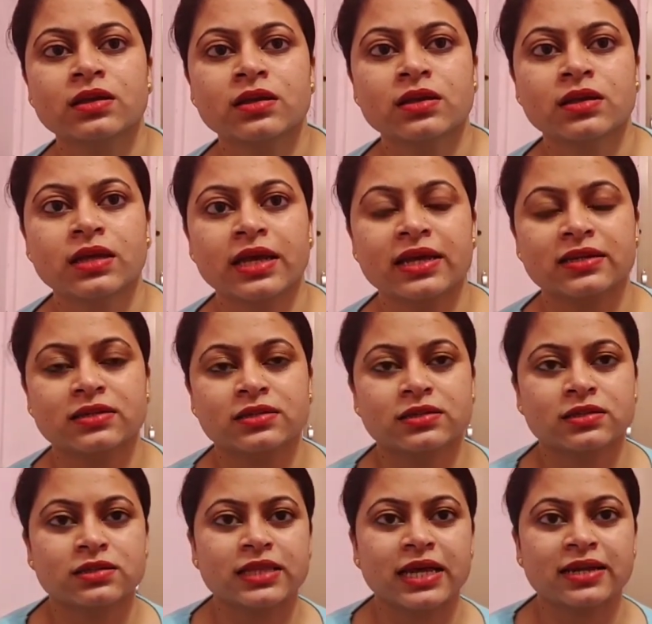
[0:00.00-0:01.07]
And
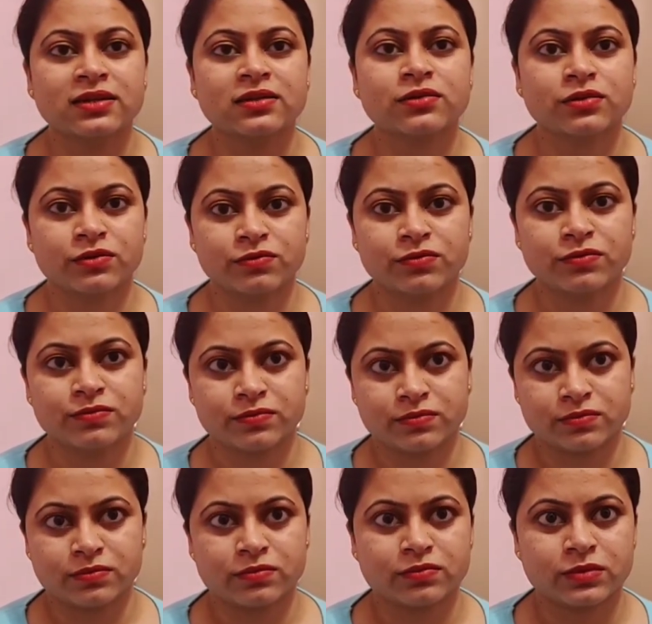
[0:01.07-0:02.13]
then
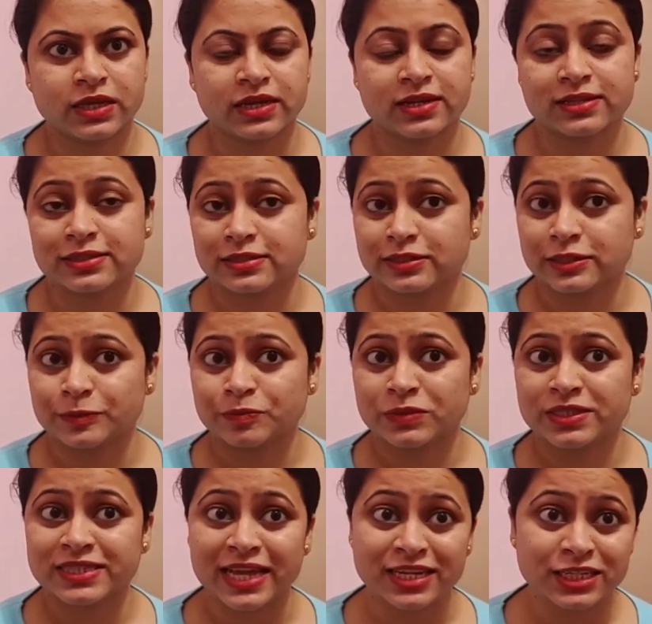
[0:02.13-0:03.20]
there is a
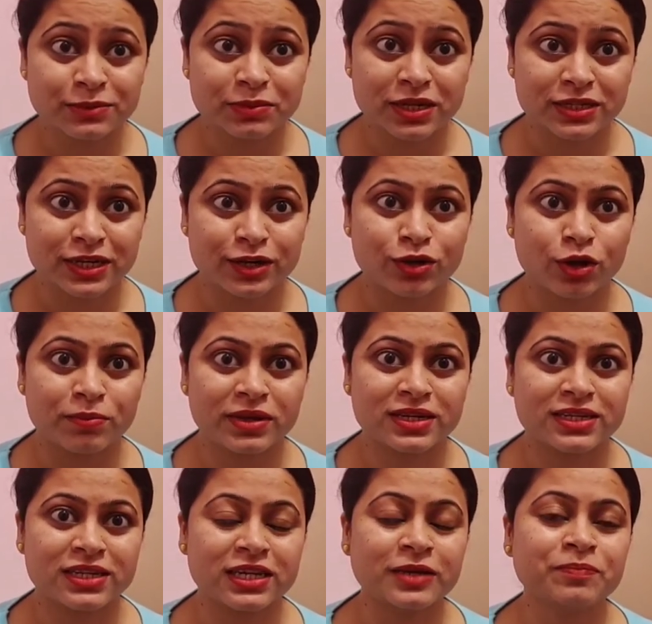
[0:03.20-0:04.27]
sentimental
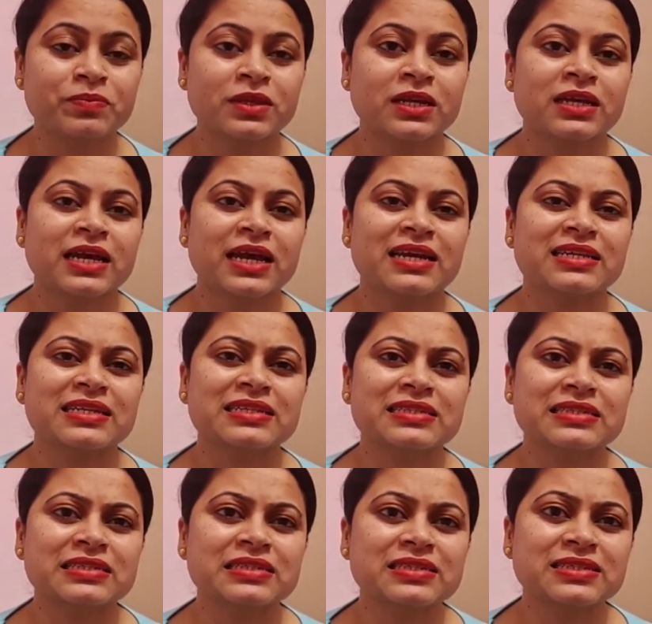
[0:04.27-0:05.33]
comedy, and this
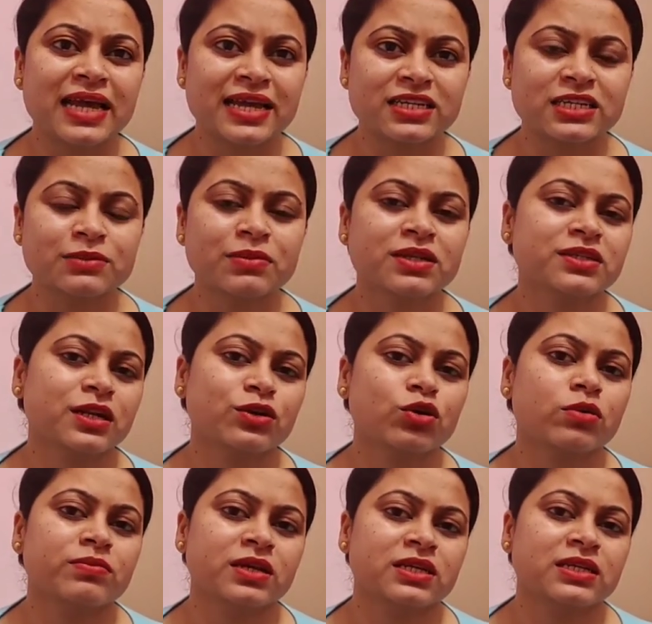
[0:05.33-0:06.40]
sentimental
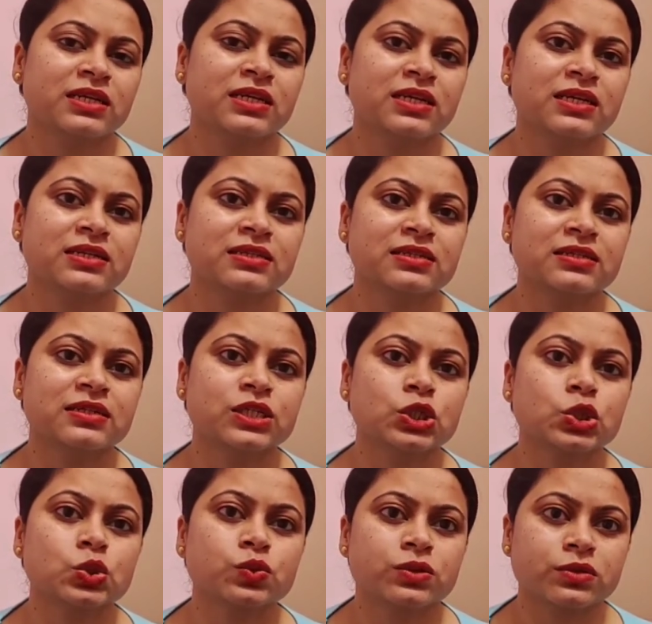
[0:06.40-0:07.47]
comedy is an
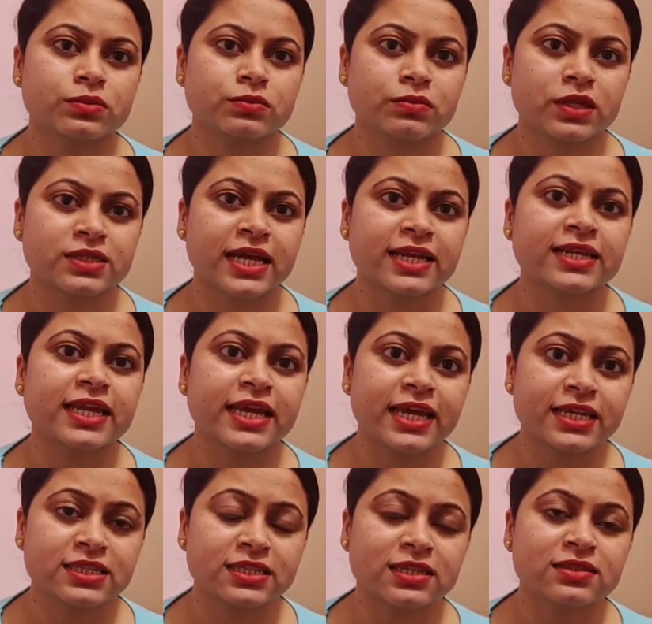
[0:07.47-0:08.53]

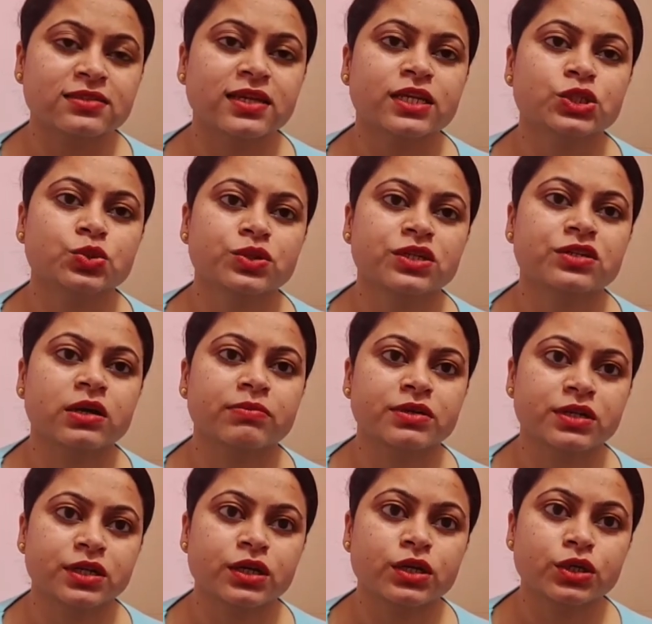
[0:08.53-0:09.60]
18th century
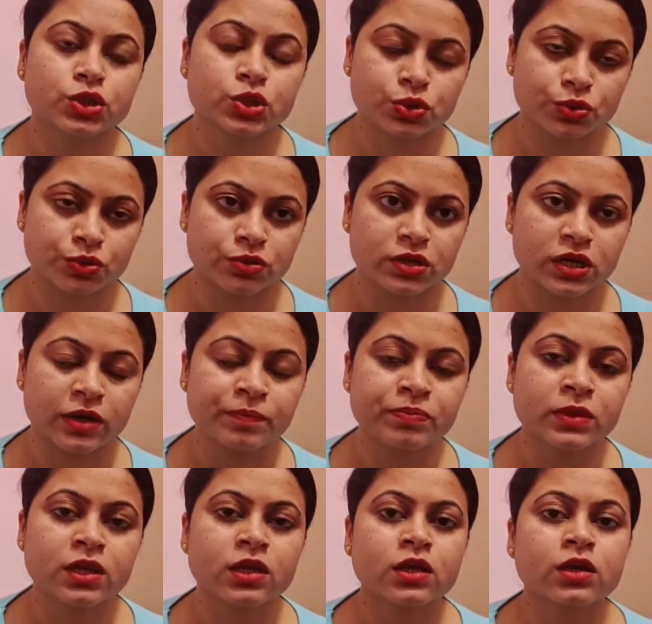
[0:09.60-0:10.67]
dramatic genre
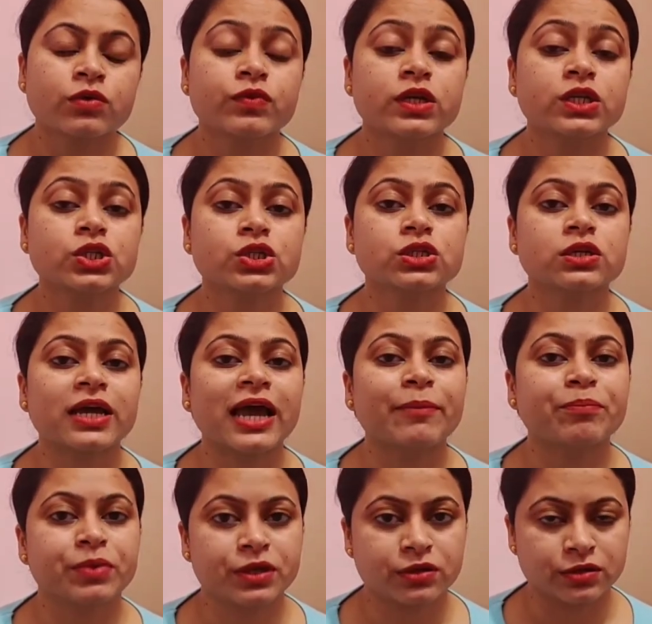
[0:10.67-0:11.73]
which
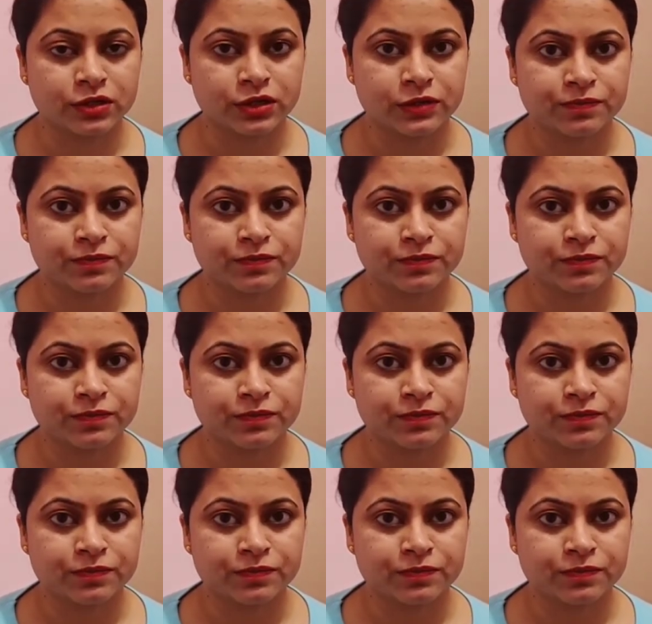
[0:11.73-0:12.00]
appeared